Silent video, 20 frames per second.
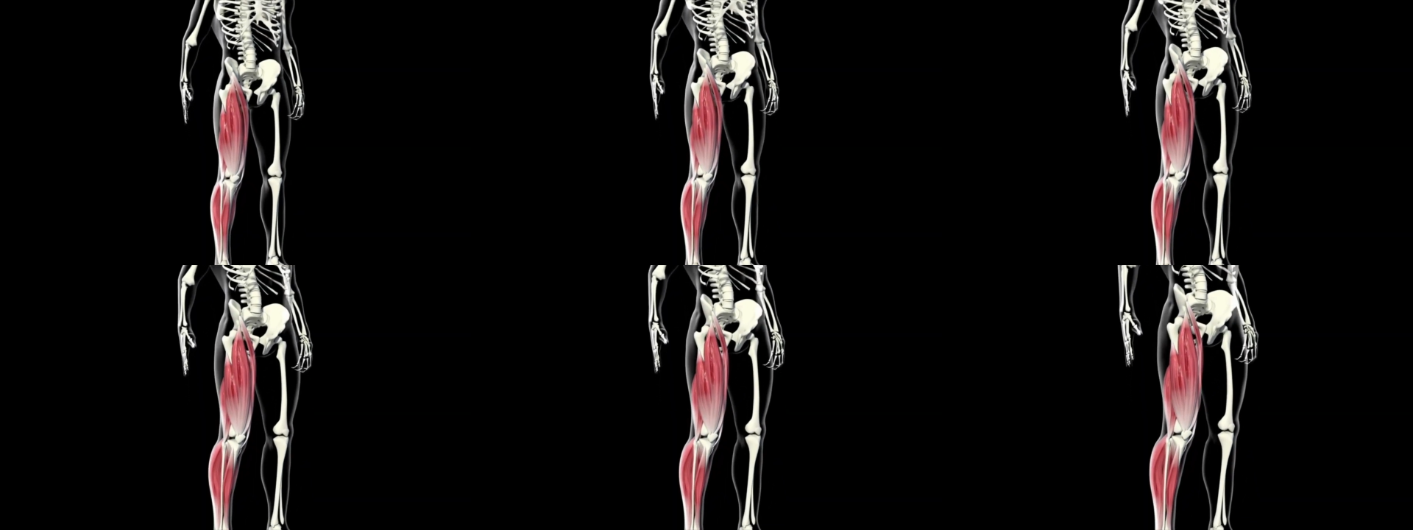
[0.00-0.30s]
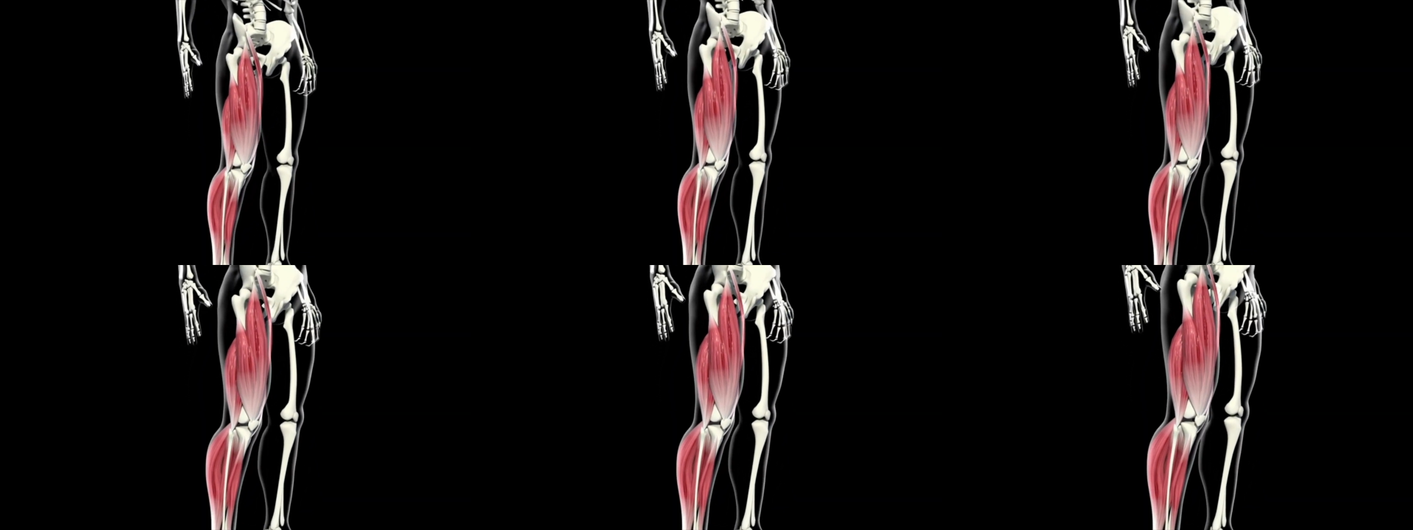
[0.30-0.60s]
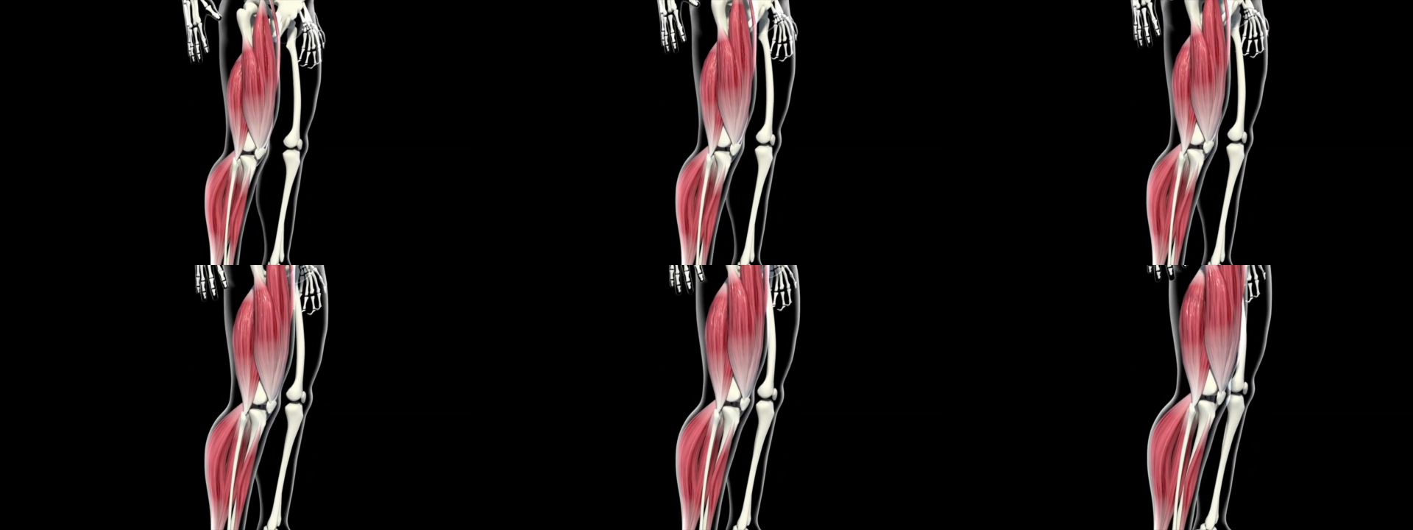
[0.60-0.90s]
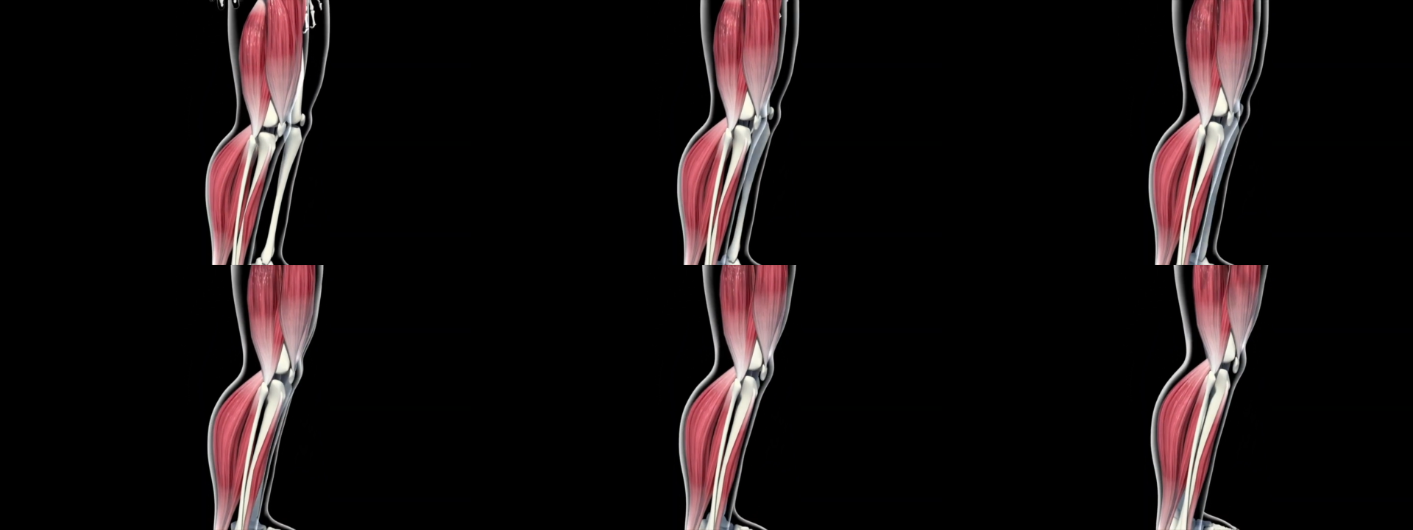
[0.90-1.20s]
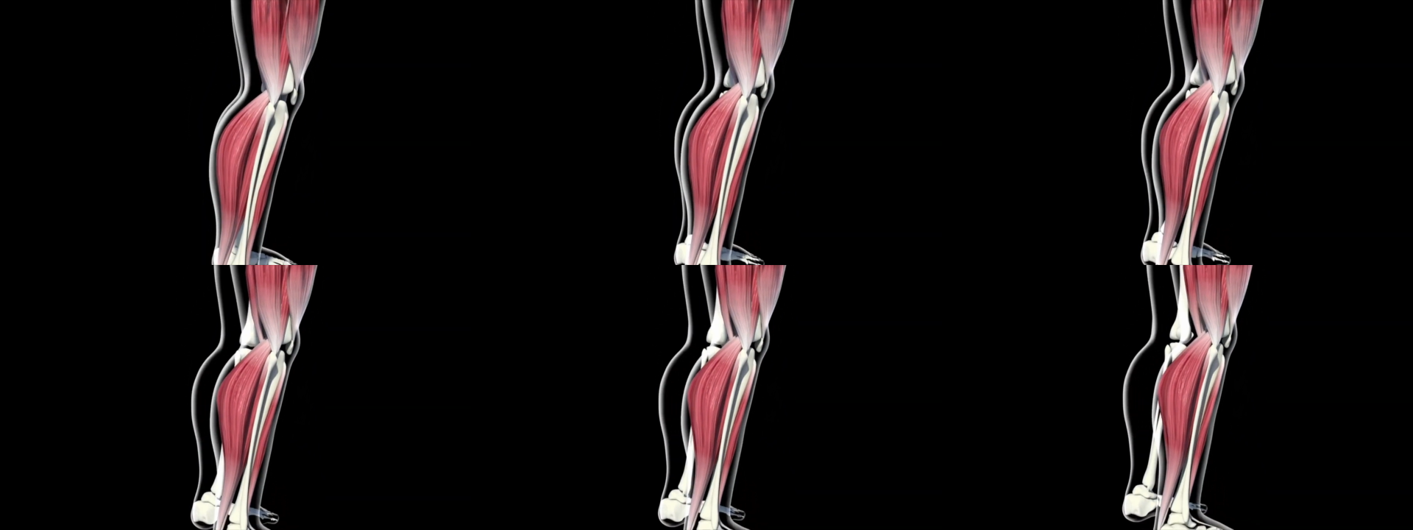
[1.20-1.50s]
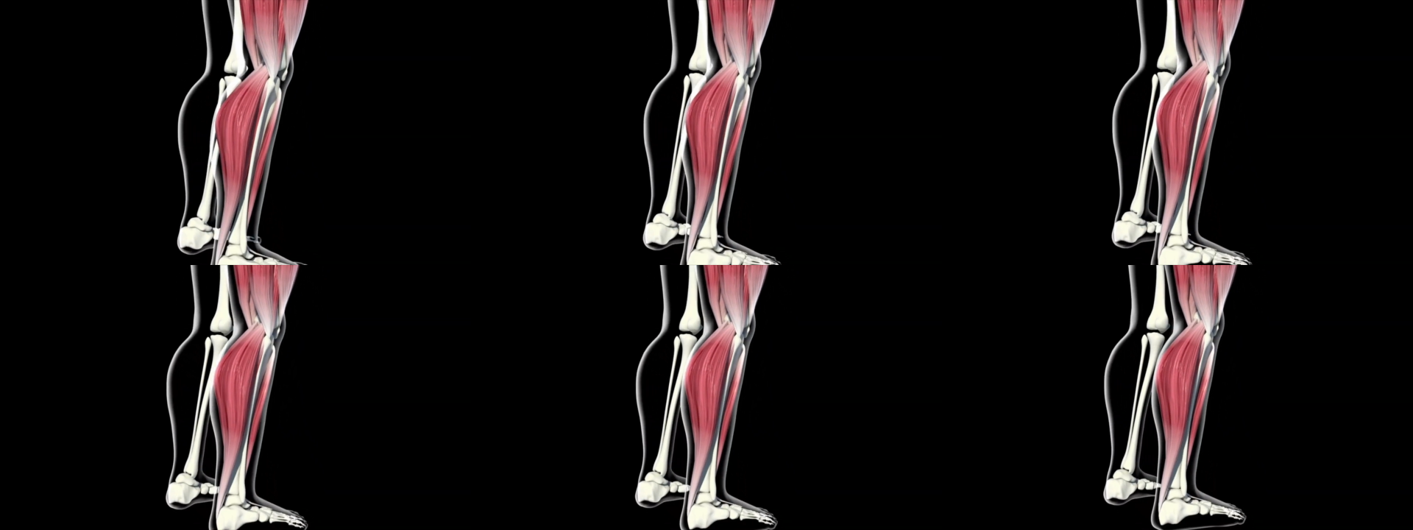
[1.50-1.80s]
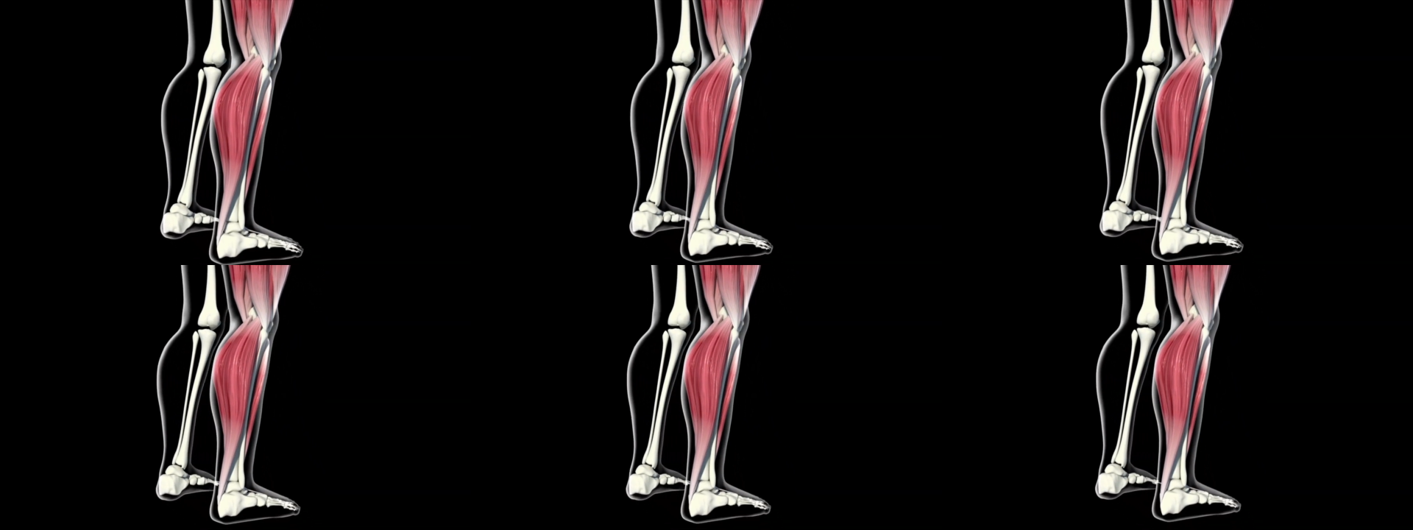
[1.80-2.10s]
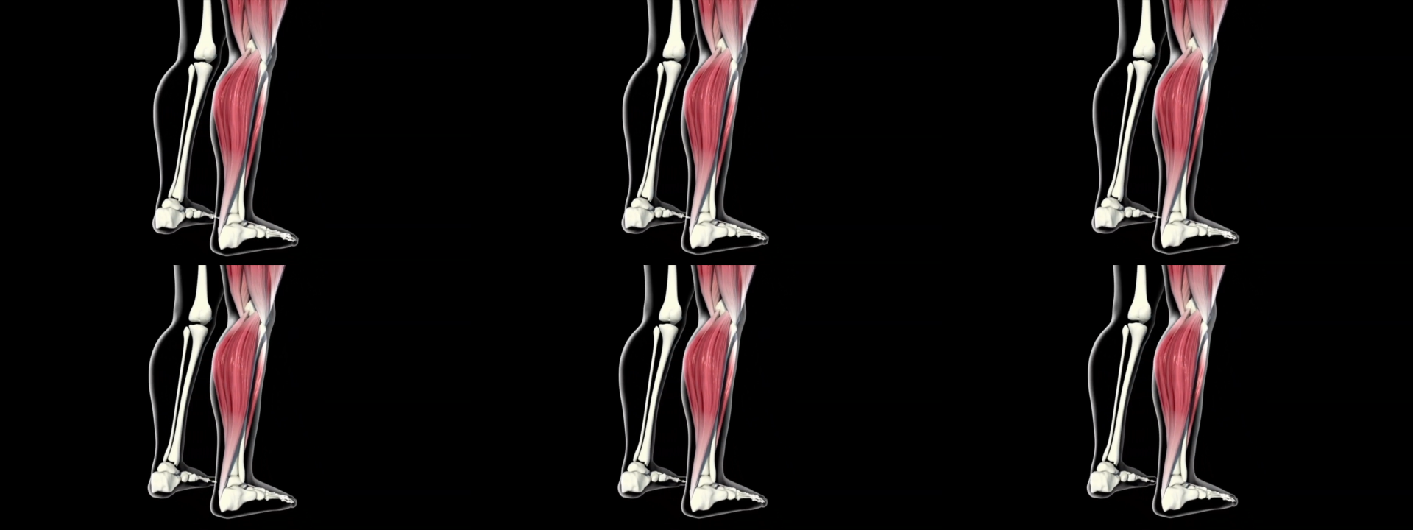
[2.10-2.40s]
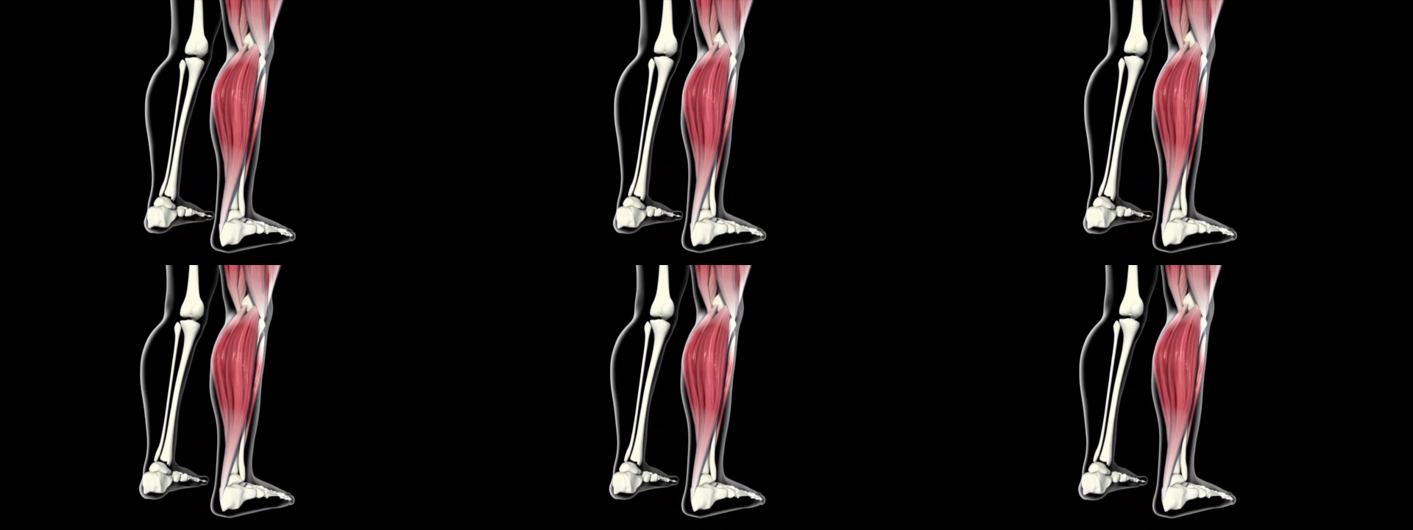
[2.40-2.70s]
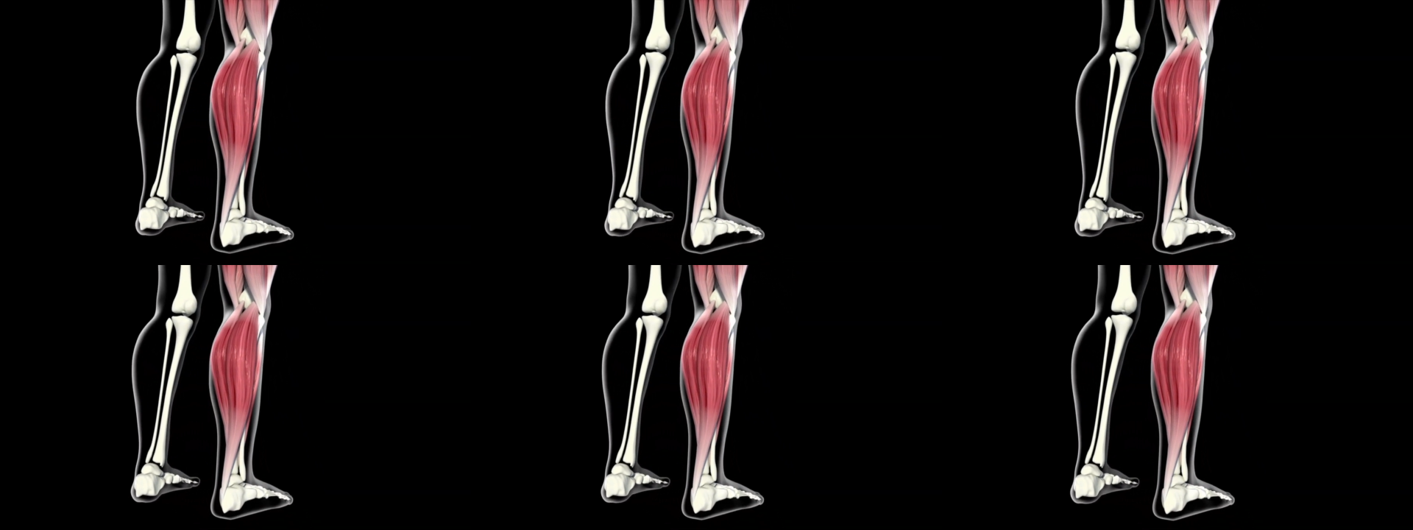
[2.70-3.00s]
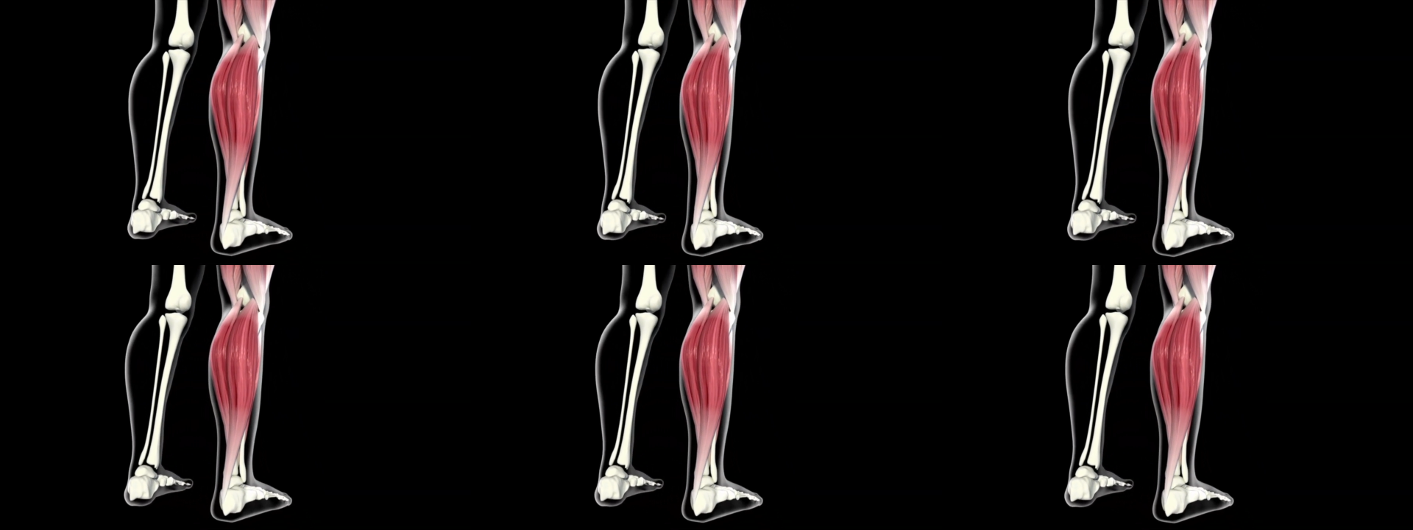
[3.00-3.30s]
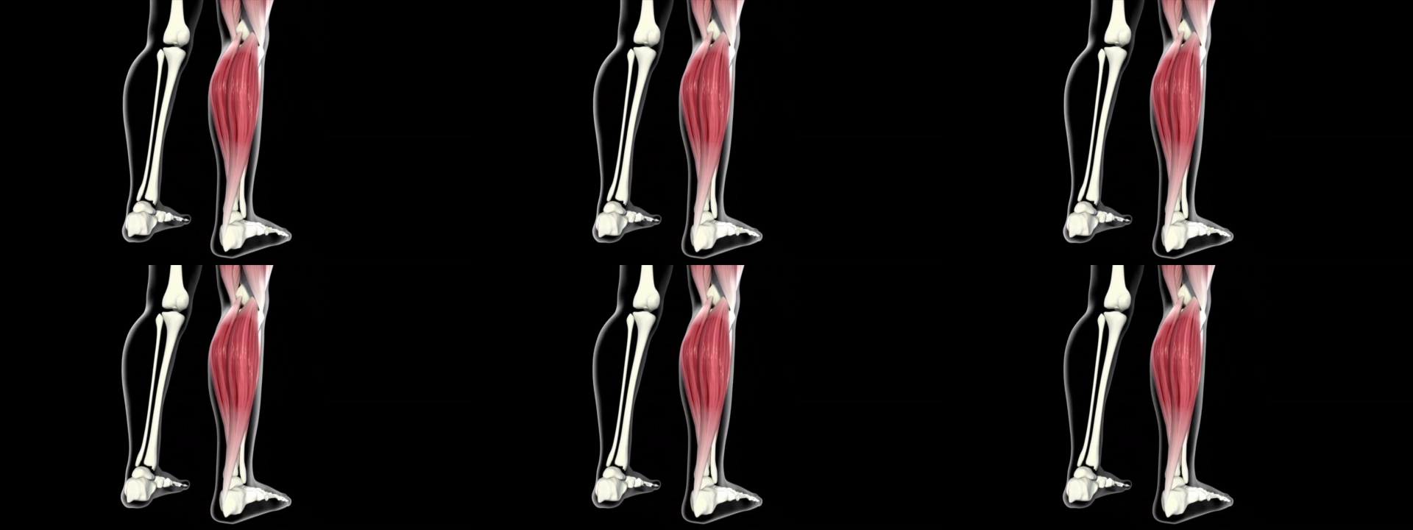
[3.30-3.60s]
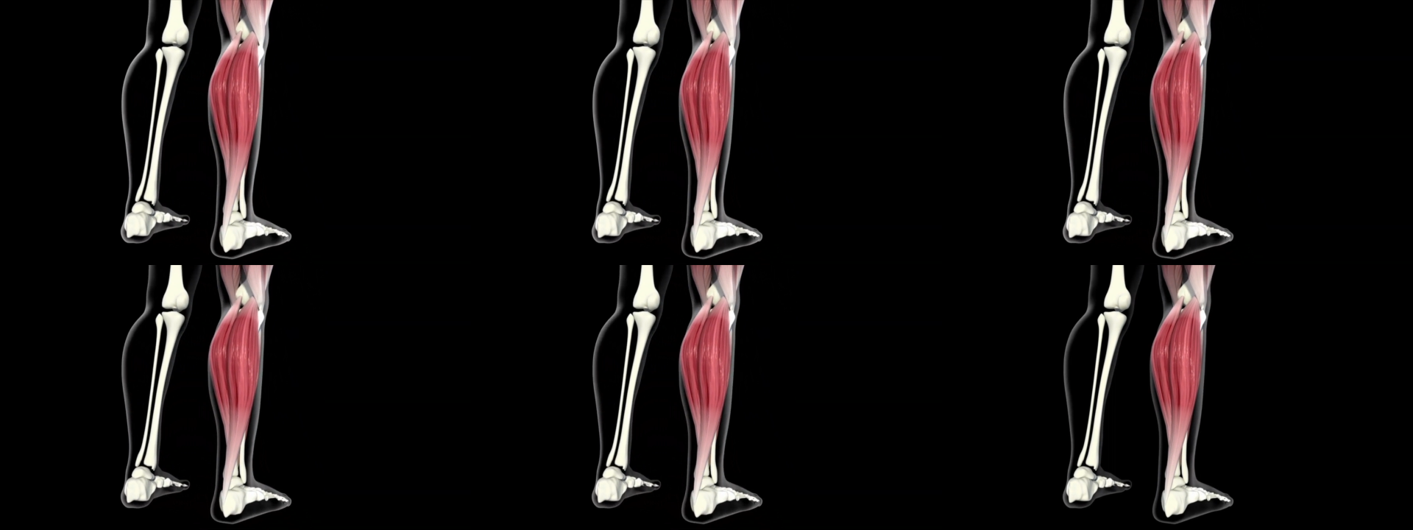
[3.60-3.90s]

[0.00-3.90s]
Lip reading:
Nobody's mouth can be seen.